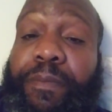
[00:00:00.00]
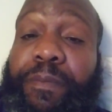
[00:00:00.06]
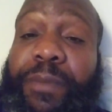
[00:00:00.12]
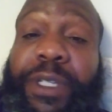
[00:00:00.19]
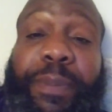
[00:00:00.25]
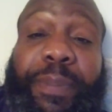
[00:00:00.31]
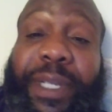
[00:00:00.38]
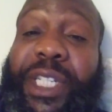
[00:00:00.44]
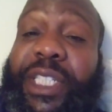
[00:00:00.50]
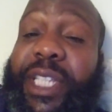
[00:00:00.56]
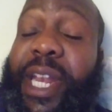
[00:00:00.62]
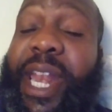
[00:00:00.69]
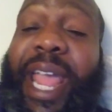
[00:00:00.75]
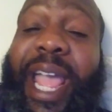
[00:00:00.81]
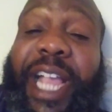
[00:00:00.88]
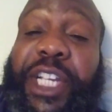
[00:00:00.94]
It should be just a
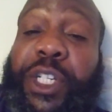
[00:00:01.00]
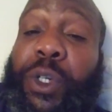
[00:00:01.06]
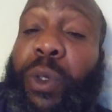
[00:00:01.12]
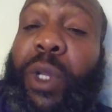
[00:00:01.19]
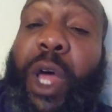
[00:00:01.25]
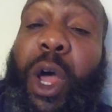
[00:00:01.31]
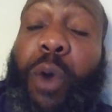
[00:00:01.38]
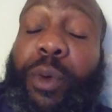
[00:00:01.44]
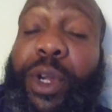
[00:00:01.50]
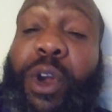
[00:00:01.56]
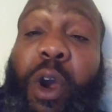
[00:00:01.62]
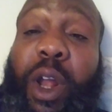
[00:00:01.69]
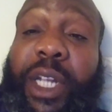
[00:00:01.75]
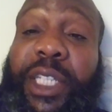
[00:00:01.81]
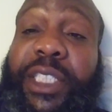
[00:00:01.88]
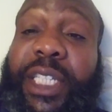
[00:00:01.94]
national law,
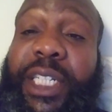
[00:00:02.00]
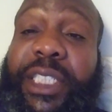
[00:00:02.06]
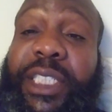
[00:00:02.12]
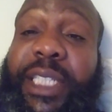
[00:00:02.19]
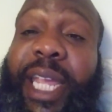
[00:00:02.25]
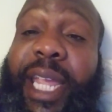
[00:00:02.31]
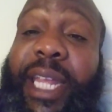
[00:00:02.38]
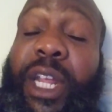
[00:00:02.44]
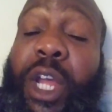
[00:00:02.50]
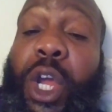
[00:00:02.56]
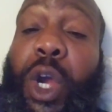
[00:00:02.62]
regardless of the state.